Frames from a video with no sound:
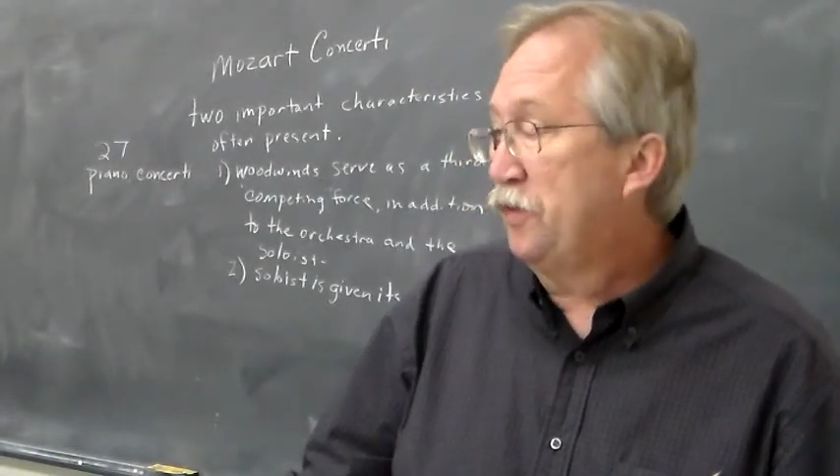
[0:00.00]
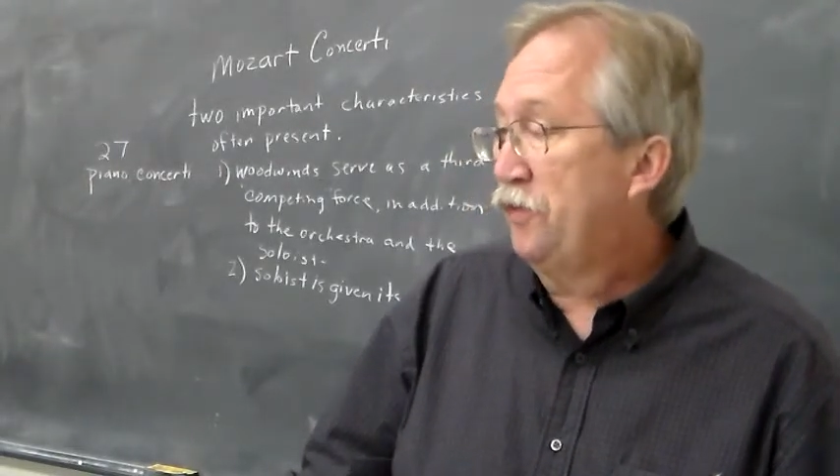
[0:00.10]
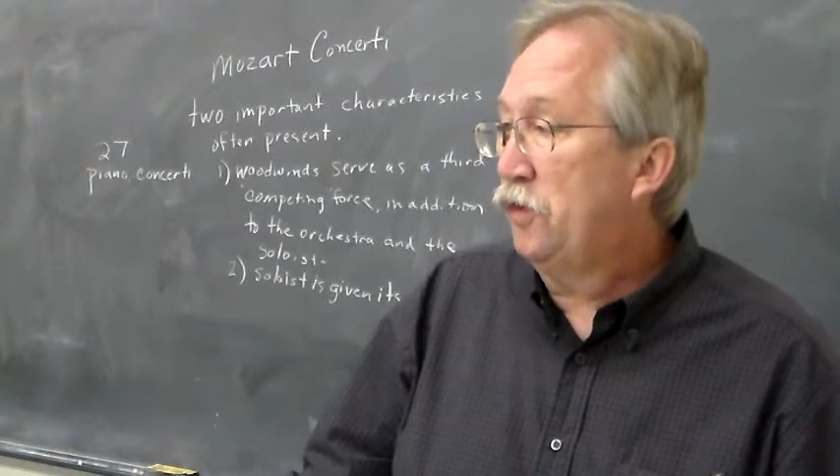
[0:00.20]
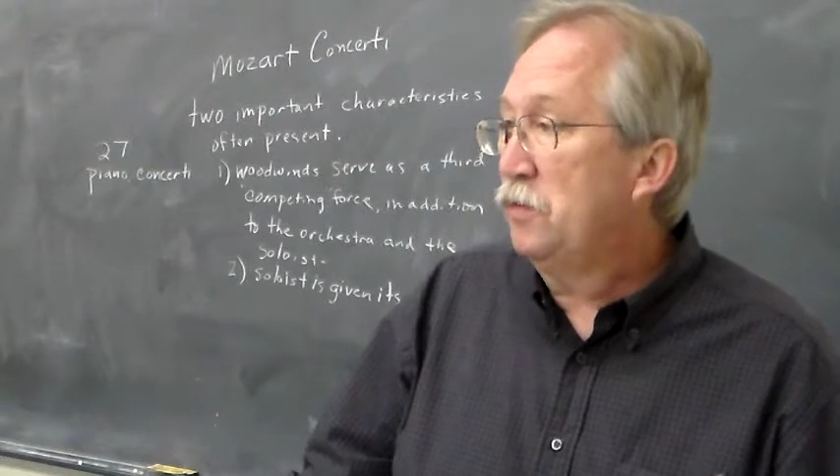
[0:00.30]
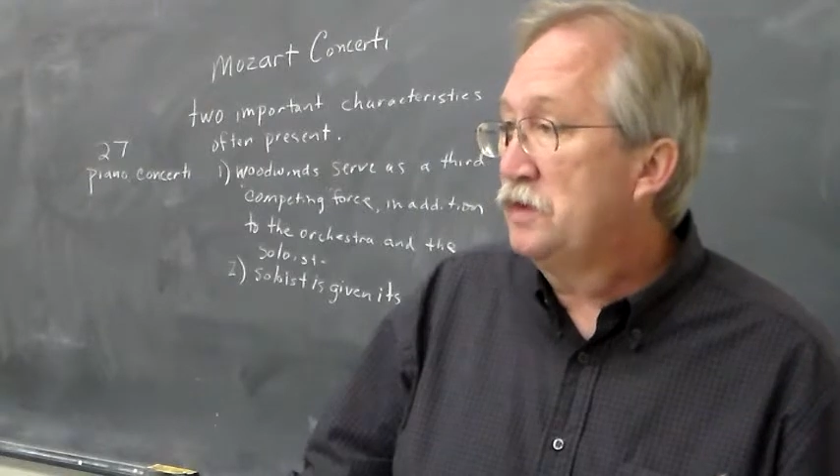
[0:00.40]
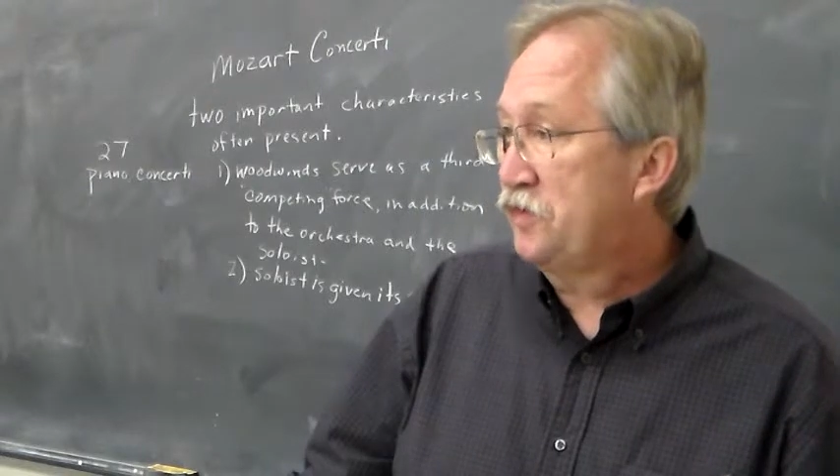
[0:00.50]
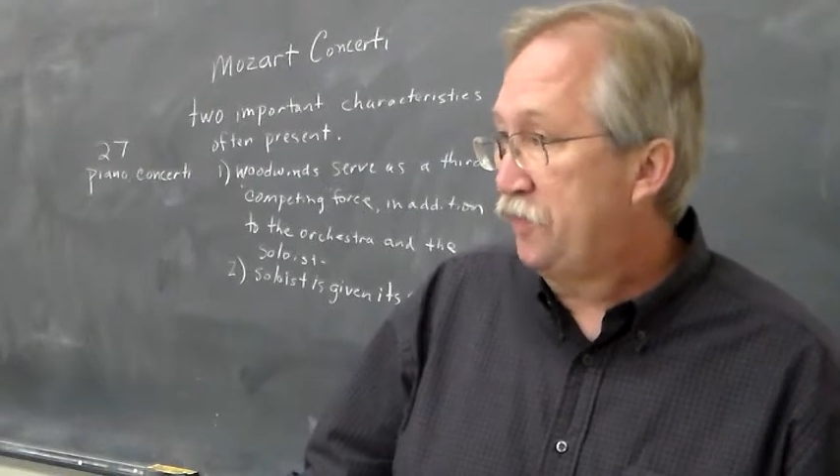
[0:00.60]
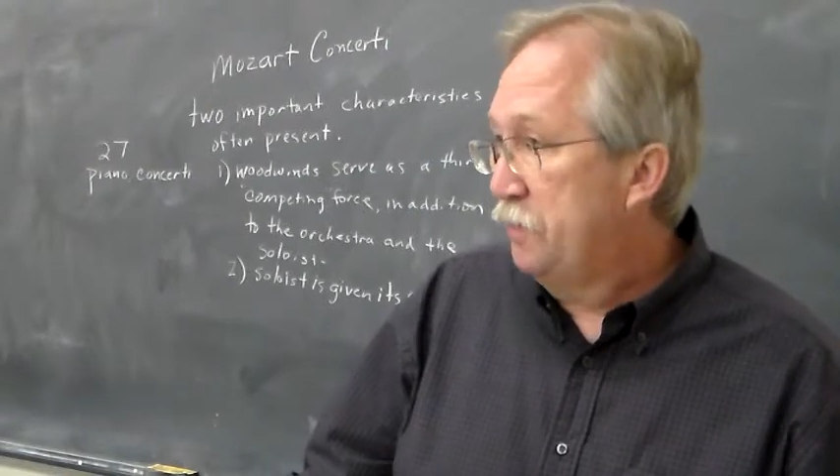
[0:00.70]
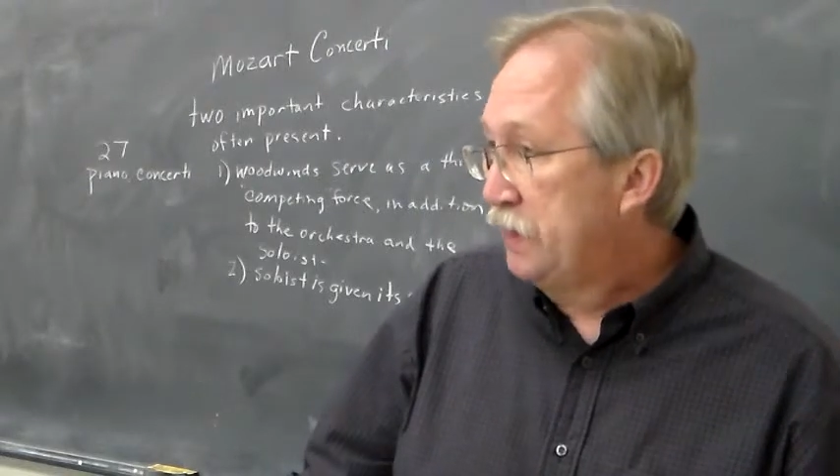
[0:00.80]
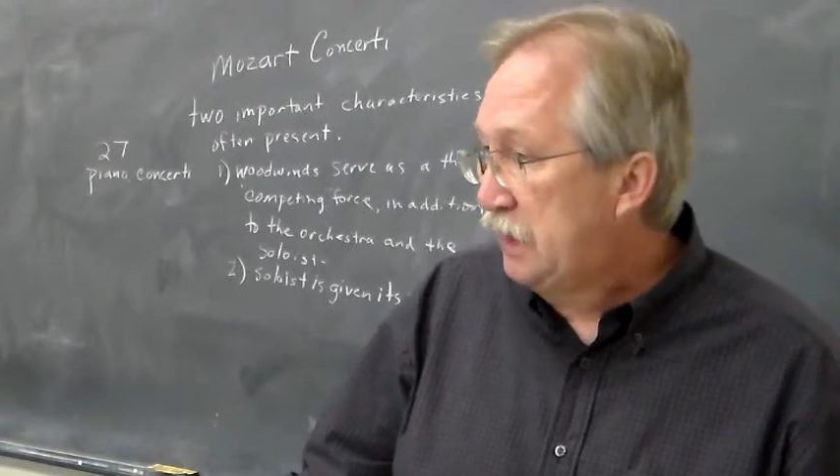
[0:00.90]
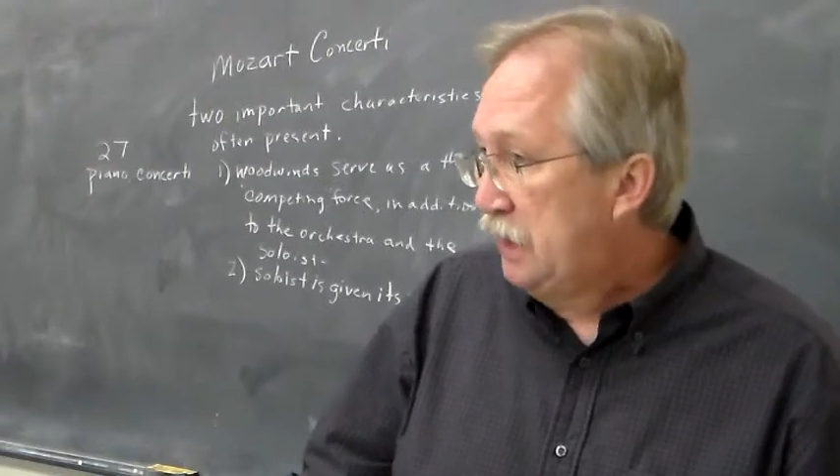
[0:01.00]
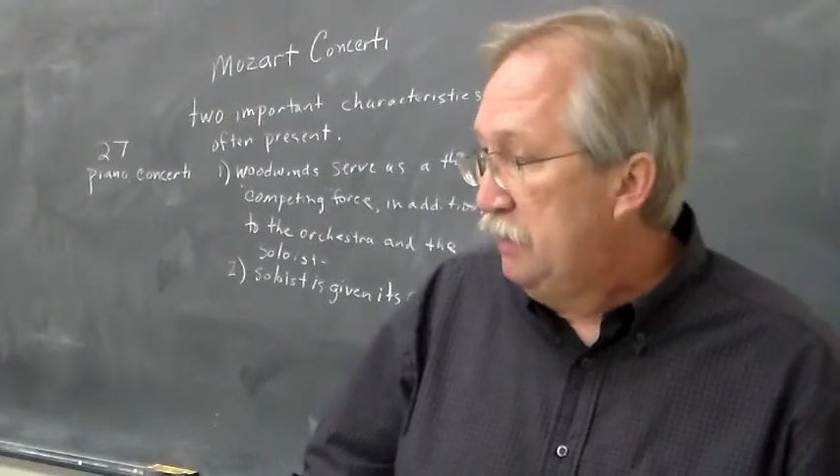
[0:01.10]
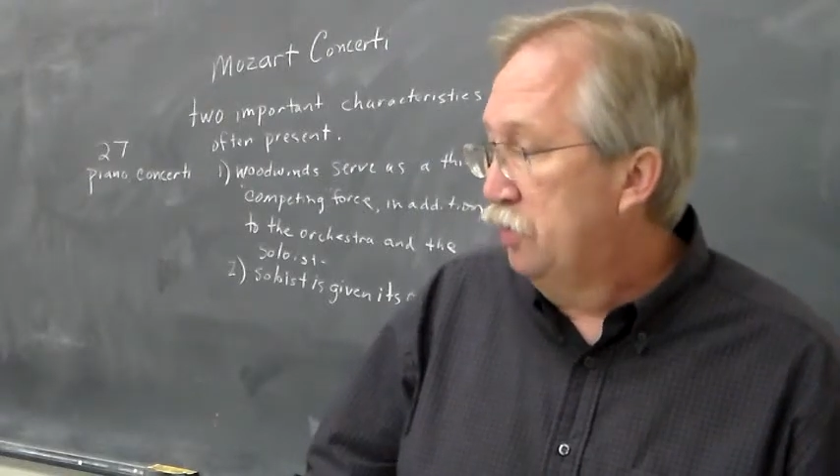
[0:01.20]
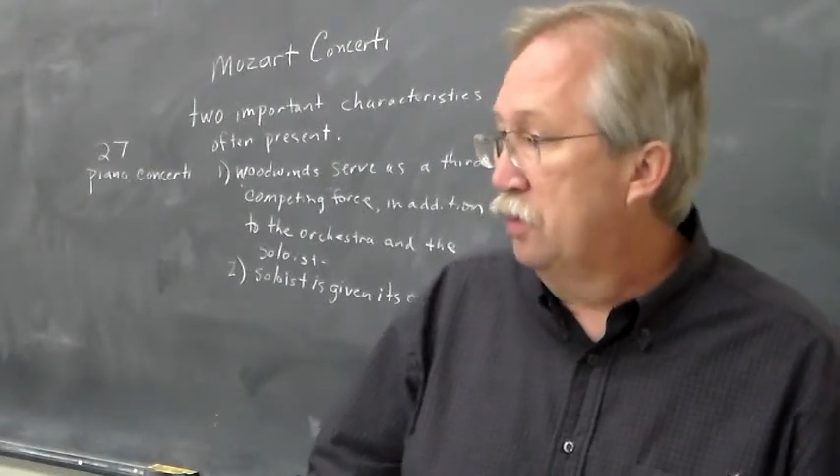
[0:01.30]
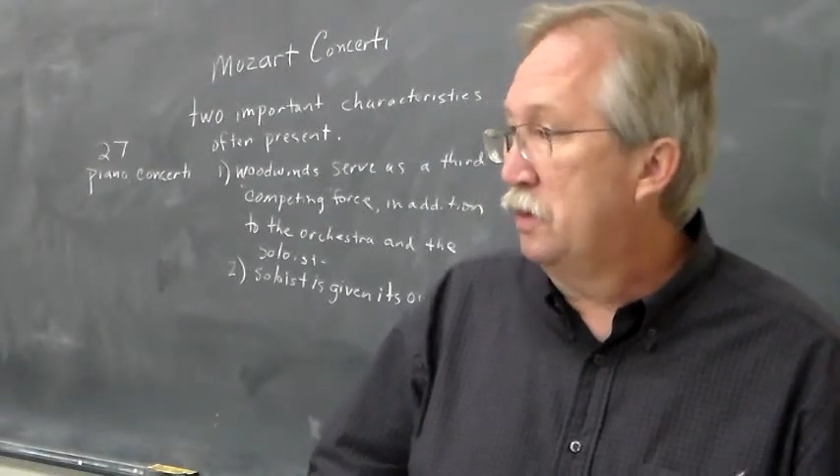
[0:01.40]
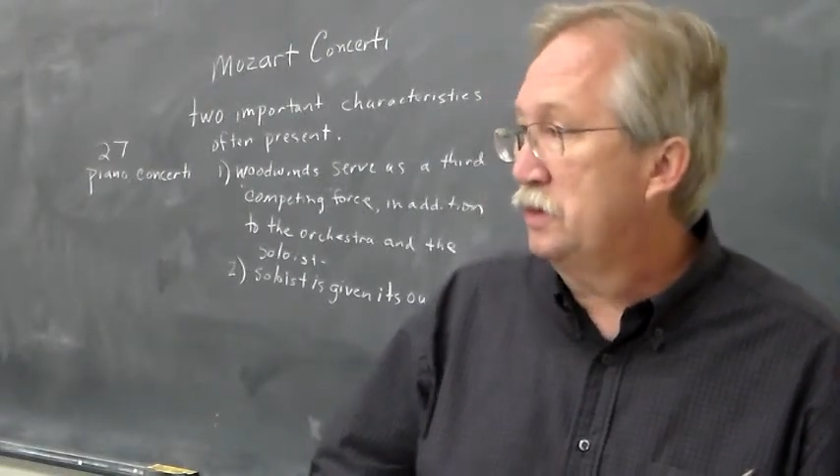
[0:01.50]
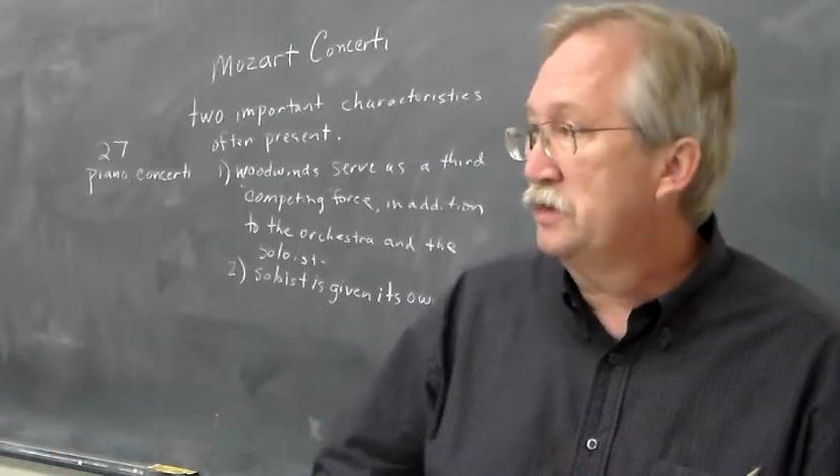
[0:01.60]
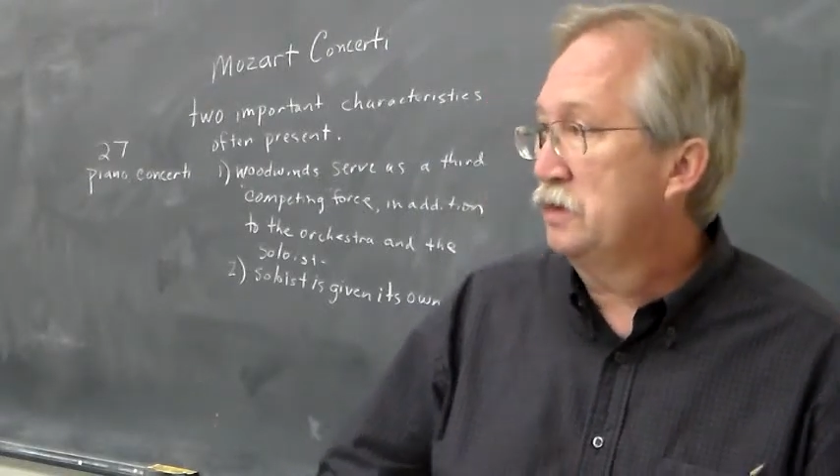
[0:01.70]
performance from the keyboard.